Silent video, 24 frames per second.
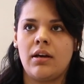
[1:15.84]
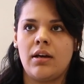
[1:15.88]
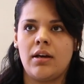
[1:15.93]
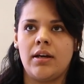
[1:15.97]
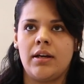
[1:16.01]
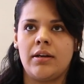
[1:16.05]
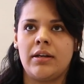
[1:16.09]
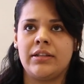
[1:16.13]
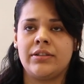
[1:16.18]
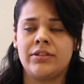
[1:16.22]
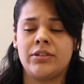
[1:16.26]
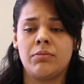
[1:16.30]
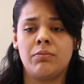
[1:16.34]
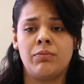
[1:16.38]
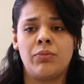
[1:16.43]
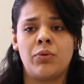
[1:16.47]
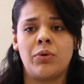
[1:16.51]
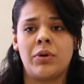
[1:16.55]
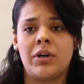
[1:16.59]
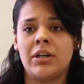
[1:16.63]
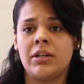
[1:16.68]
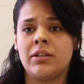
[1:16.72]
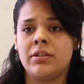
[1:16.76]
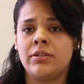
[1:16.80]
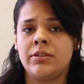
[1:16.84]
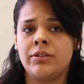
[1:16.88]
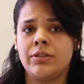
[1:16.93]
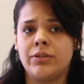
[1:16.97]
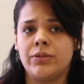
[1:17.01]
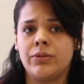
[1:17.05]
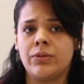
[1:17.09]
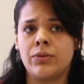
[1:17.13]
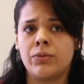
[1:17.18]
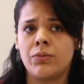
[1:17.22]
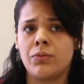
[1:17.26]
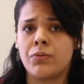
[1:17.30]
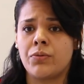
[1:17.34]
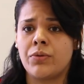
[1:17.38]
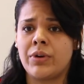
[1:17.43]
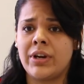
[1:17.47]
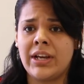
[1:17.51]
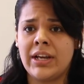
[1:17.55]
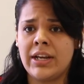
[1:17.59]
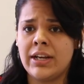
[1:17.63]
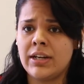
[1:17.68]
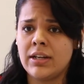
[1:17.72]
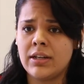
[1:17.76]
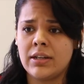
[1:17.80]
uh, it's important to
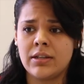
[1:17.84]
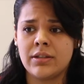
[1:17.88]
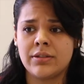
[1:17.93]
read